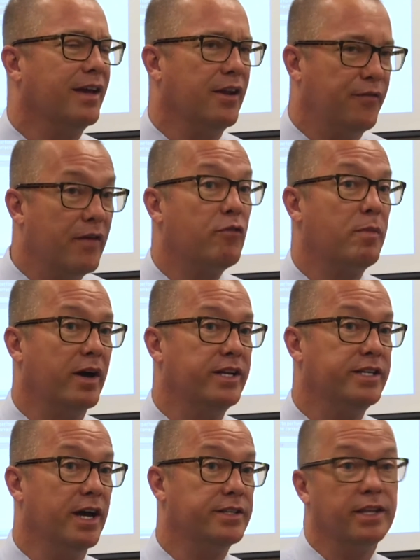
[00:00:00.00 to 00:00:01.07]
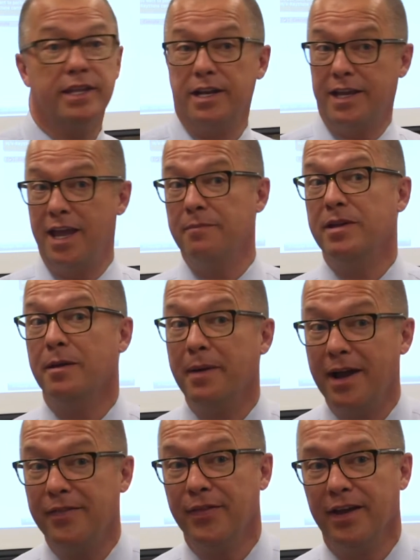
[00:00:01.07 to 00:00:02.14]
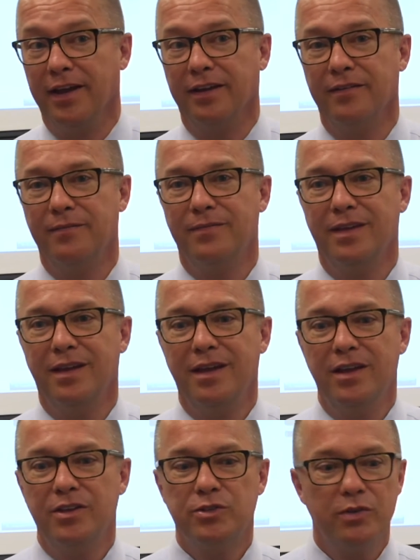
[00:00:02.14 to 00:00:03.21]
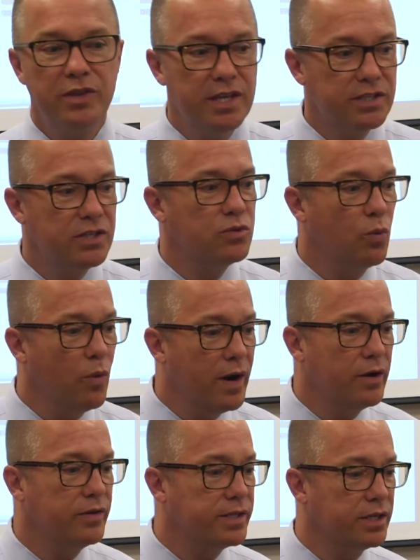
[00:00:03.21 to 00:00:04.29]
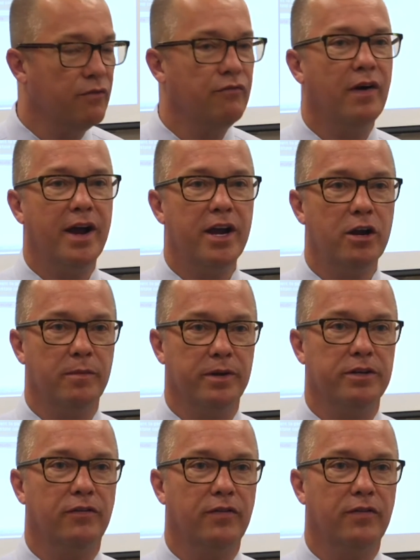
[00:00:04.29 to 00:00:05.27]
And if everybody does it, then it can't be a bad thing. So this is where this environment